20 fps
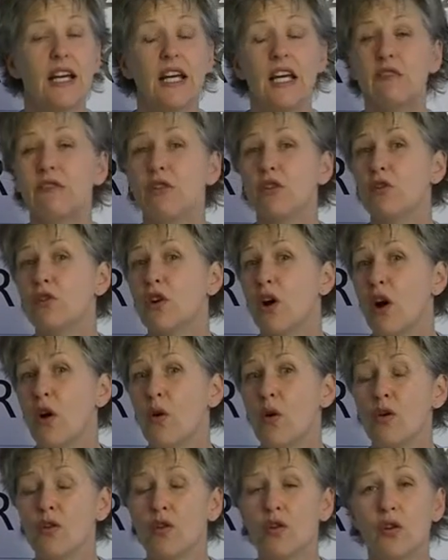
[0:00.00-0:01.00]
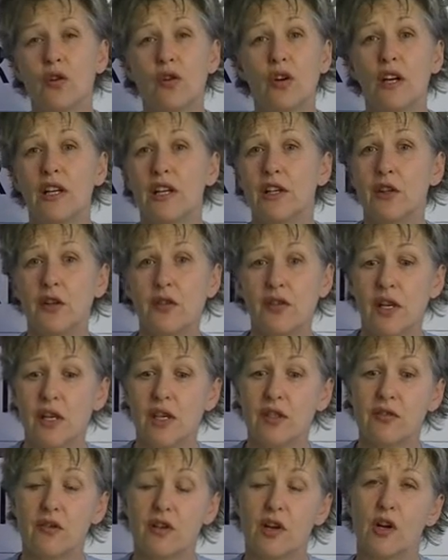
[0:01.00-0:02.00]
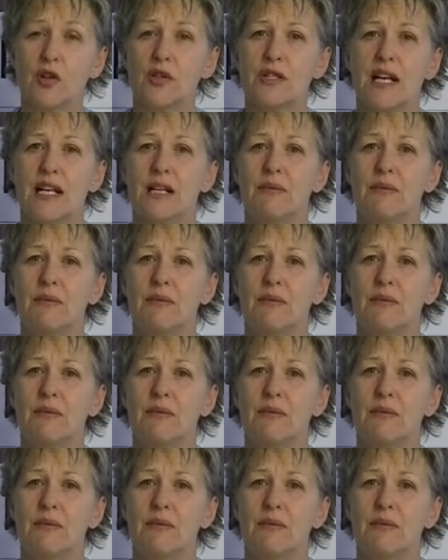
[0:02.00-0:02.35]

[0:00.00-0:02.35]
If you go on Google and you search for a hotel